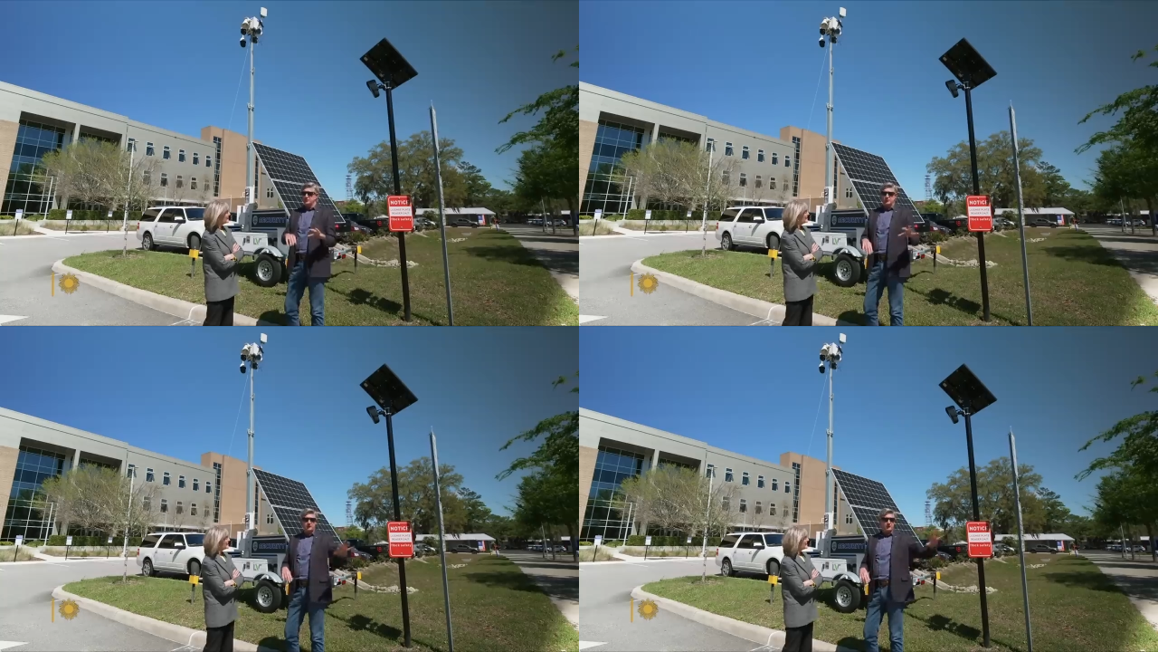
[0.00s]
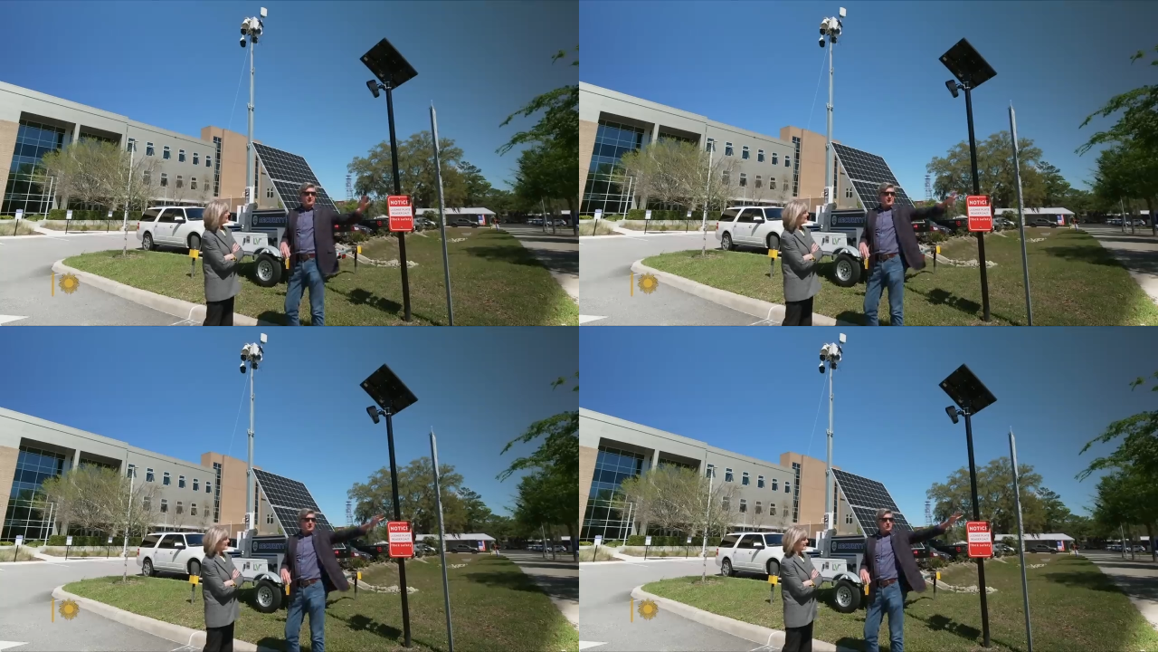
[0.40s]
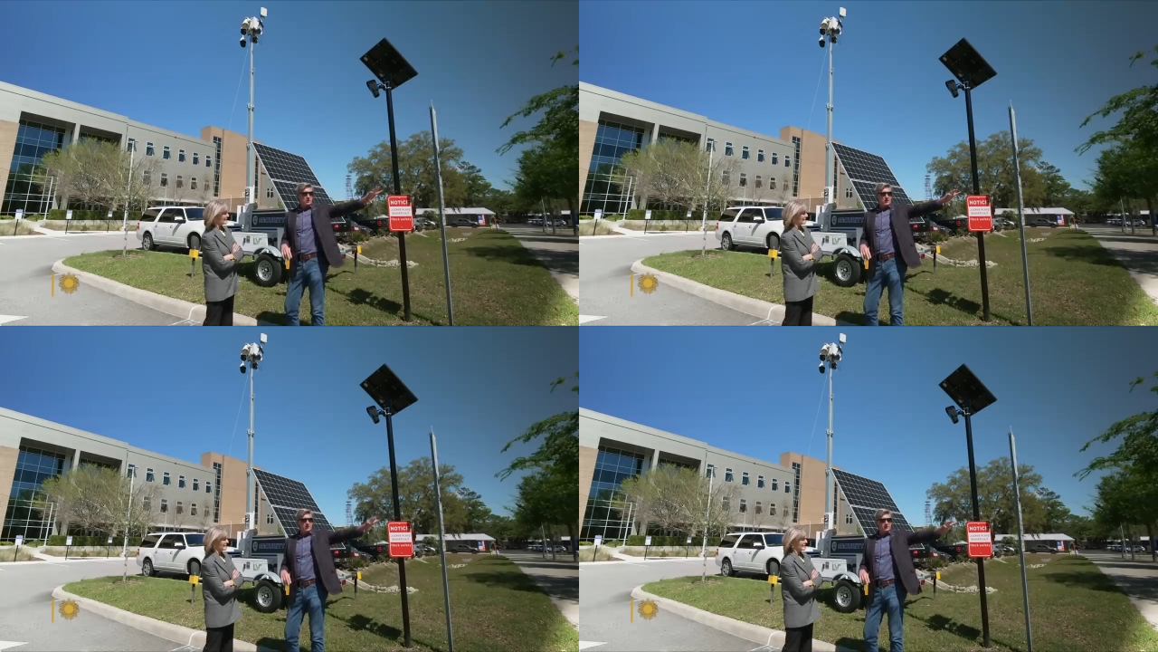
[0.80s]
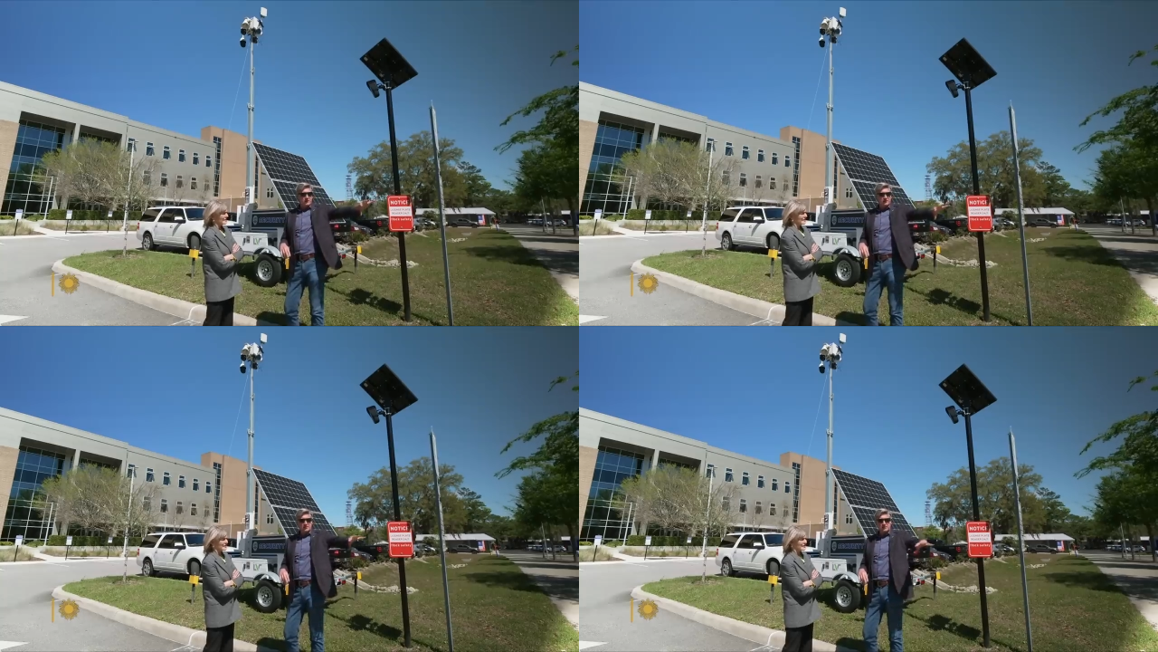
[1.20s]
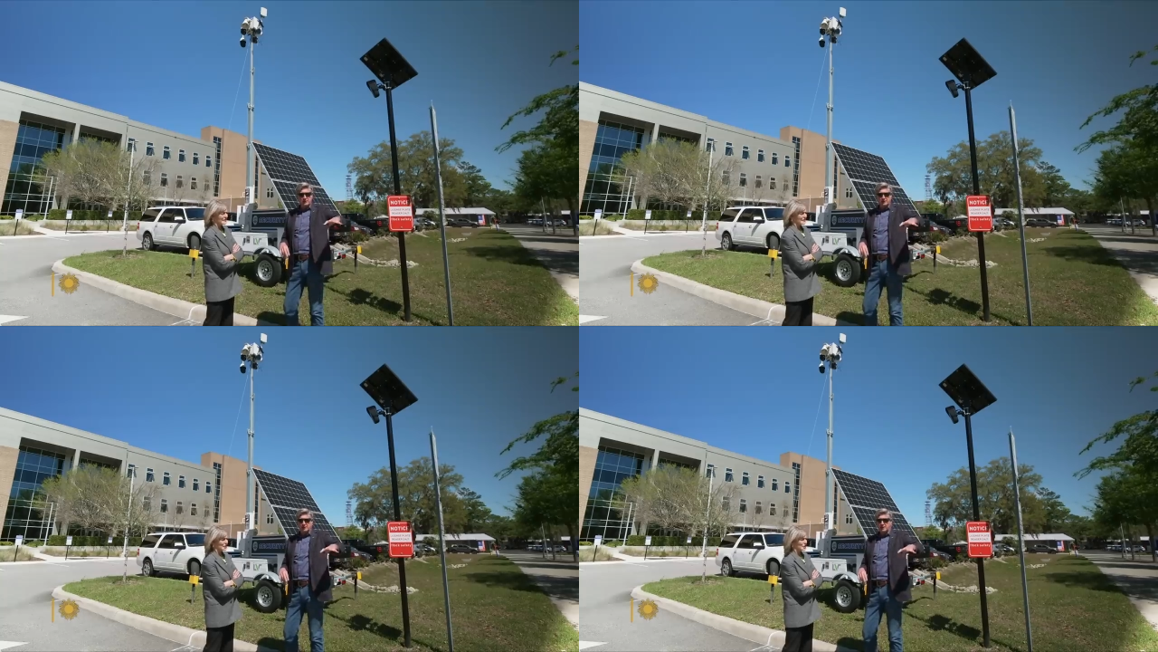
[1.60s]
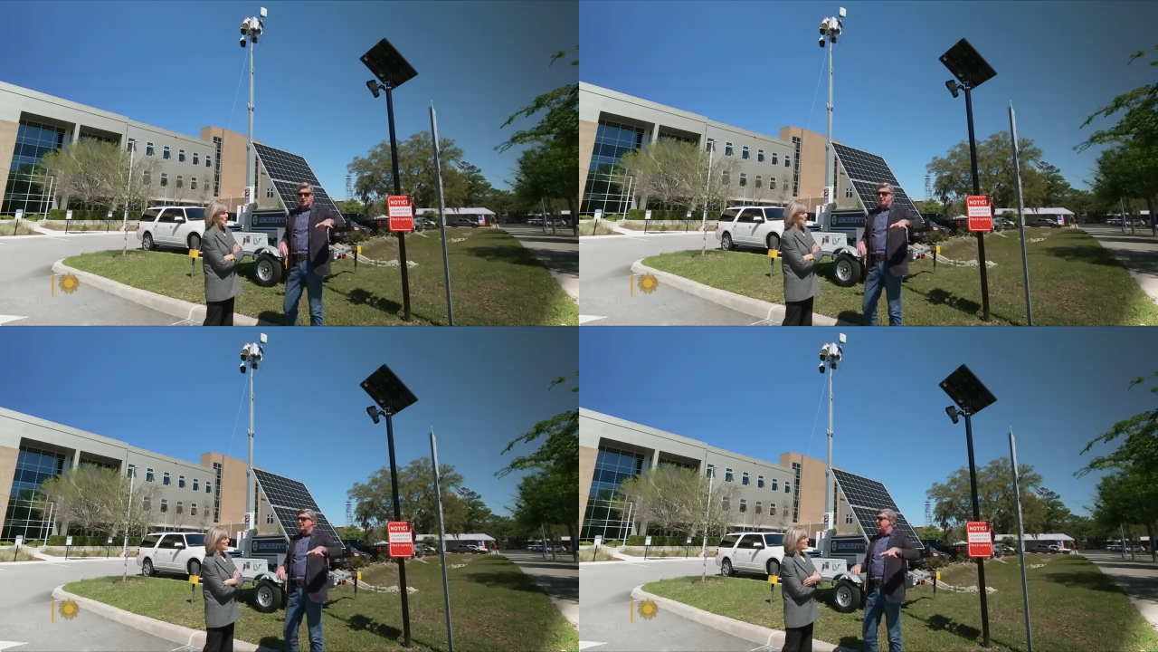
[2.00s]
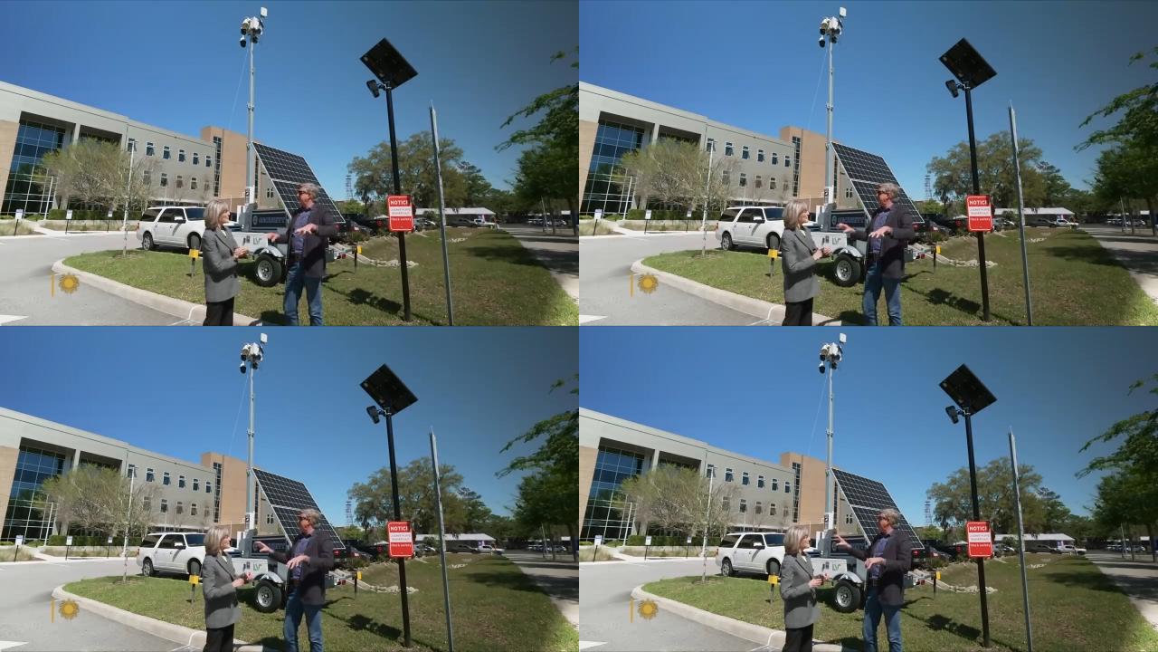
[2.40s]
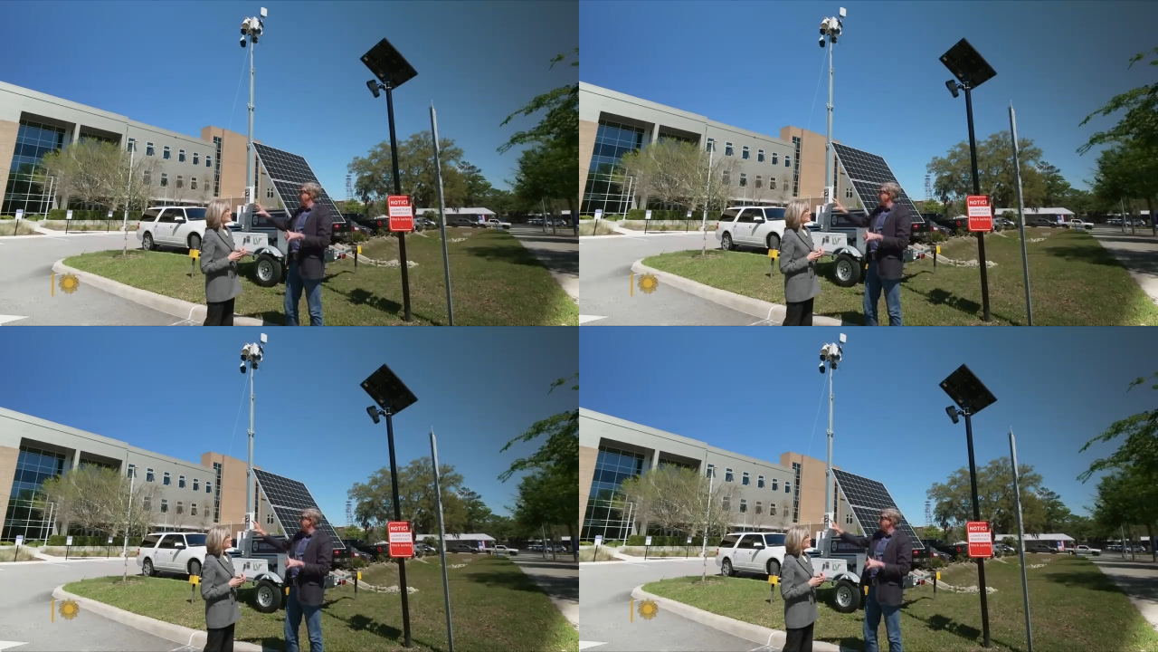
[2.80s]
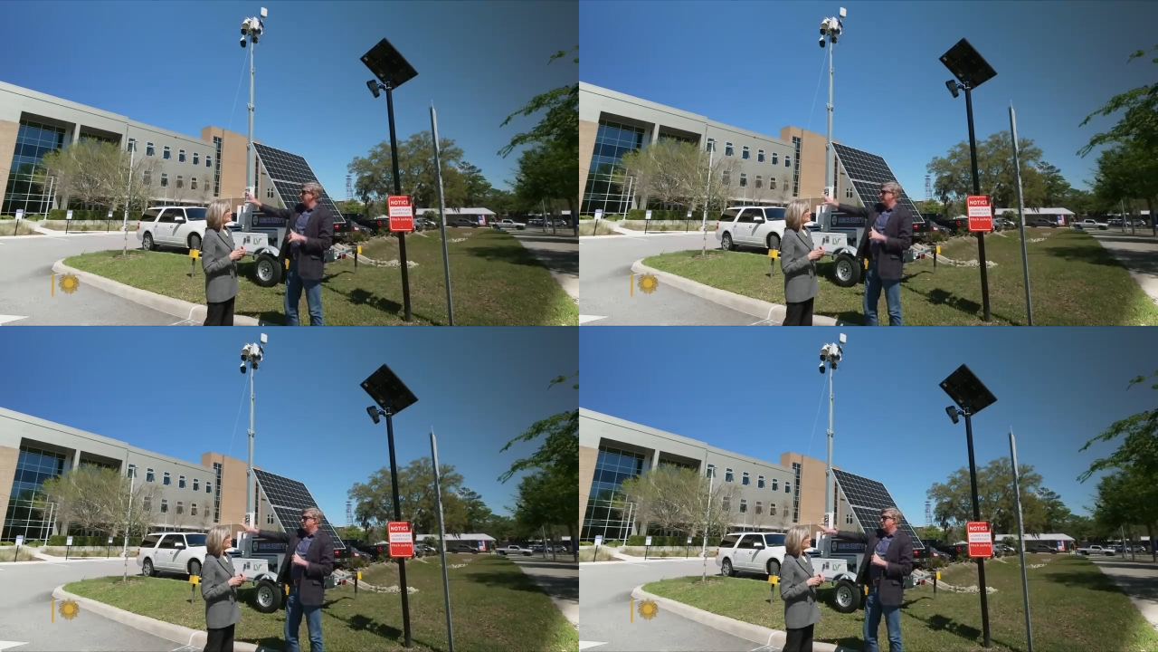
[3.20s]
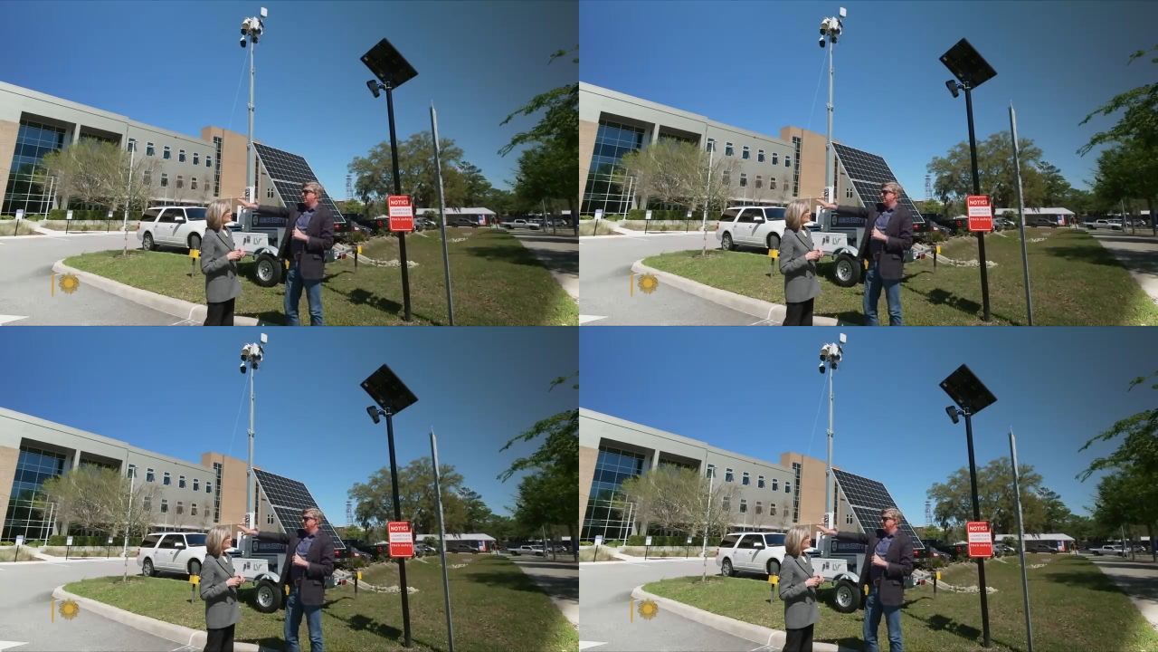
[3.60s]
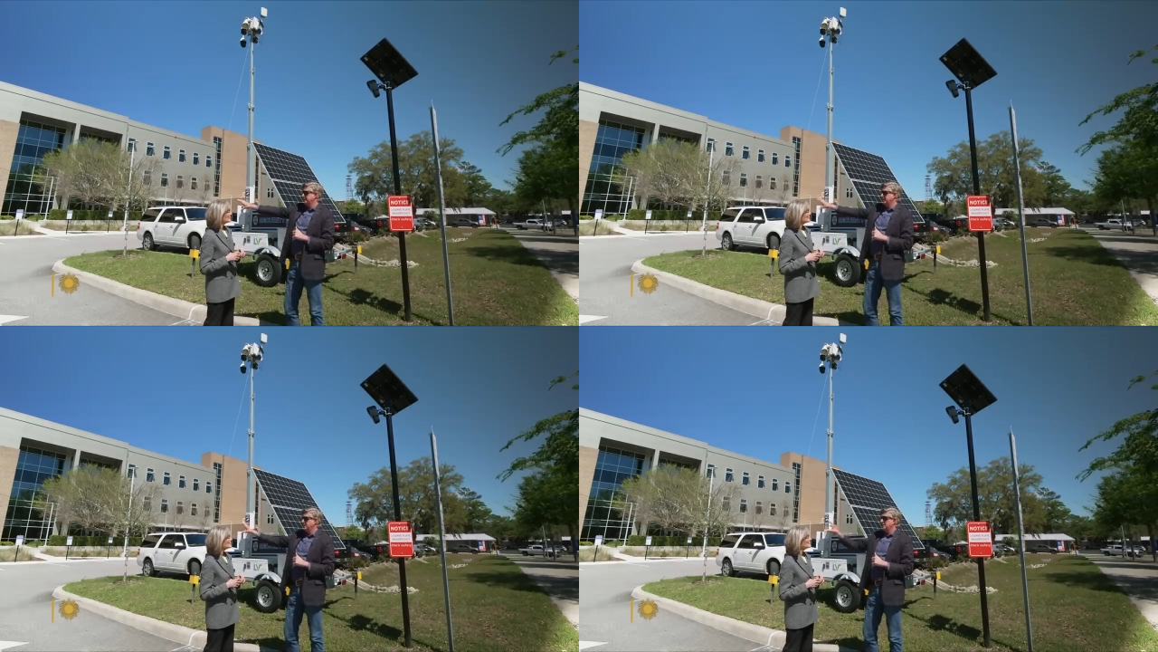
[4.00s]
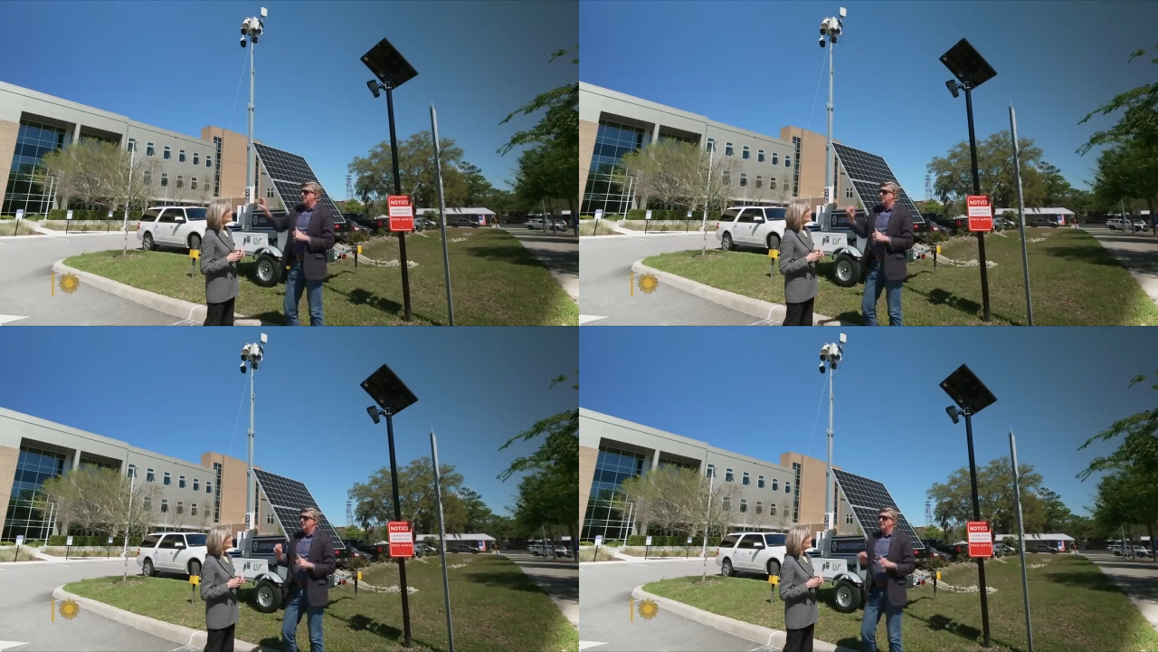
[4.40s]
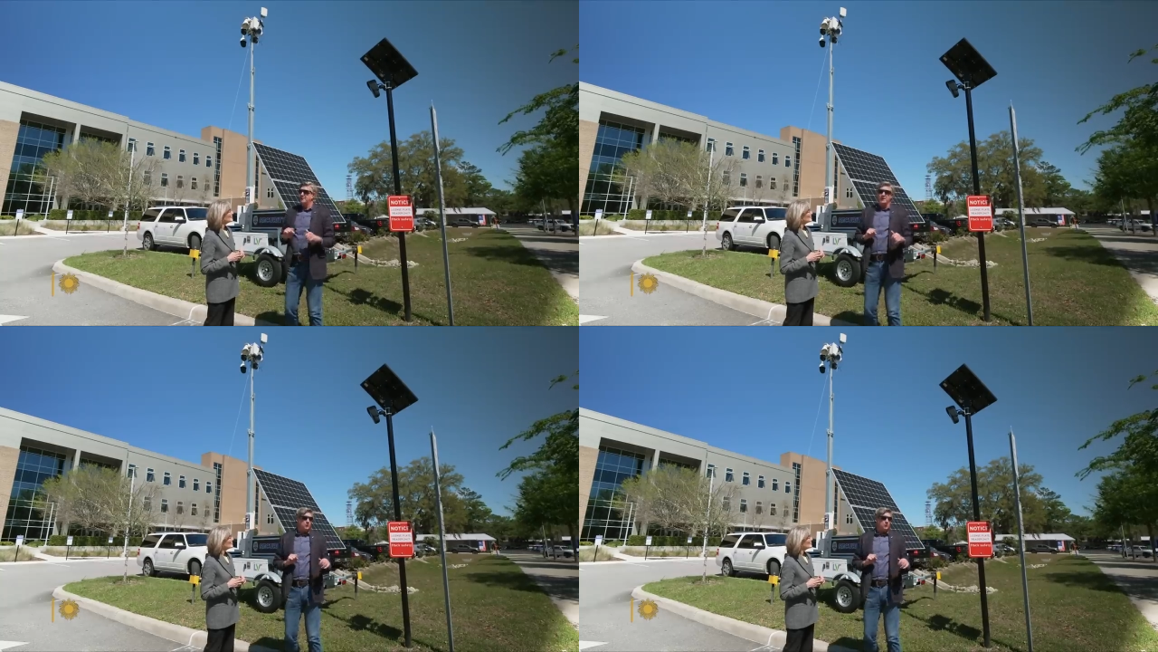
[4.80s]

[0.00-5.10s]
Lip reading: No face is visible, so there are no lips to read.